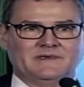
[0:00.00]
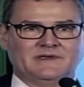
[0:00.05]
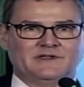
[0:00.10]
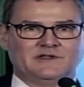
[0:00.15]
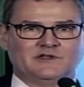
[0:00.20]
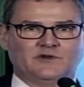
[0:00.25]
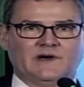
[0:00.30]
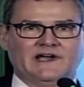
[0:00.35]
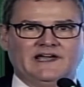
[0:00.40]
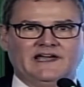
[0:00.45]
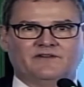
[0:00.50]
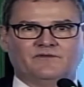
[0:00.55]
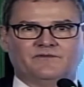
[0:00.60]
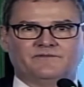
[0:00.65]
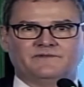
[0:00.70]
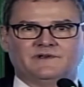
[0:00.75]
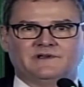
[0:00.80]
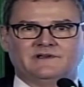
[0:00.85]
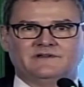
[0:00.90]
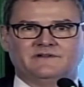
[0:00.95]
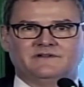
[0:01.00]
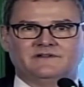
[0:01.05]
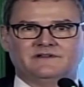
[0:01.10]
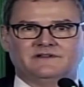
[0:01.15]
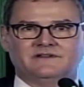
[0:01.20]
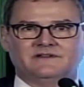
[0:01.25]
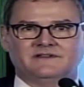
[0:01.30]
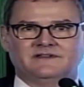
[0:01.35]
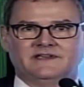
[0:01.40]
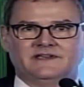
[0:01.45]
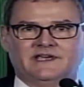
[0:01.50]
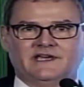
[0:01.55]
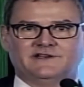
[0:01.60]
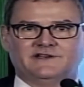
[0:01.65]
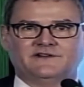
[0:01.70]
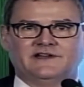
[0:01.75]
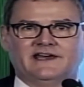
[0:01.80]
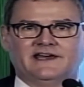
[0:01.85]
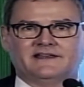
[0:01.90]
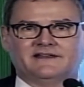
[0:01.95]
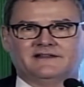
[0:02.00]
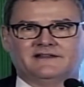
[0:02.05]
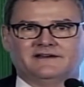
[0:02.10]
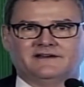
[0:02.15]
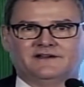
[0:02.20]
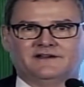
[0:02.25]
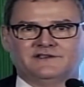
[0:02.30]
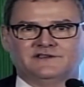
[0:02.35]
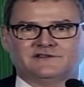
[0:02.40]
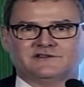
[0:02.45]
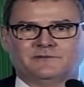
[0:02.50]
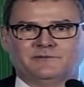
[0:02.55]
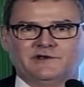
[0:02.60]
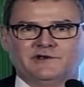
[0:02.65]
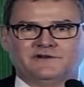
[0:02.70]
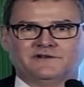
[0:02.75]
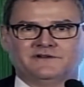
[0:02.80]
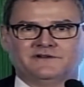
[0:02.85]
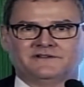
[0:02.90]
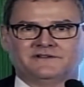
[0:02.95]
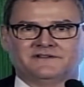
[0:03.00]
Do I have internet on this computer?